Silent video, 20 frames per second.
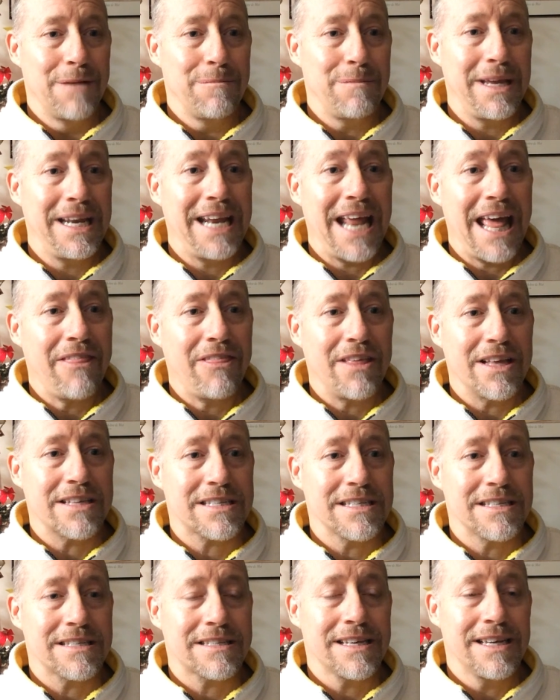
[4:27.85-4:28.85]
being
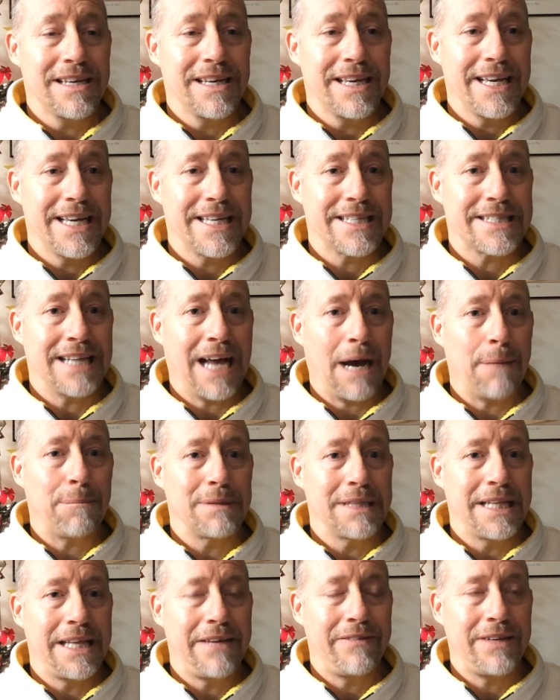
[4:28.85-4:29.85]
atheist is not
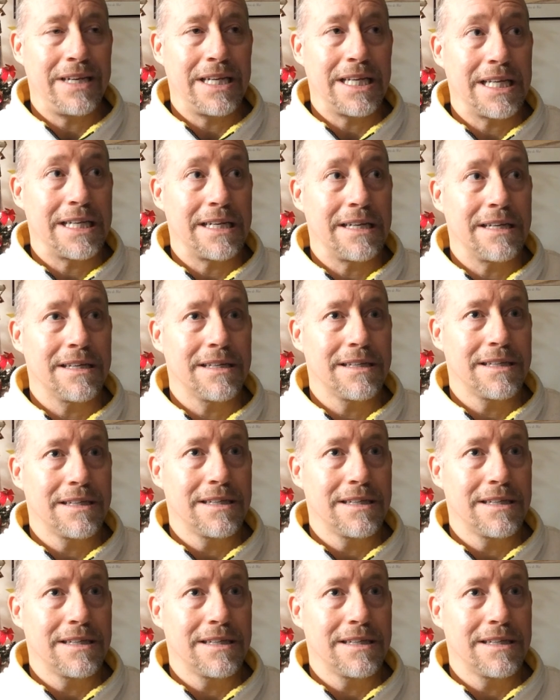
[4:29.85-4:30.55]
believing in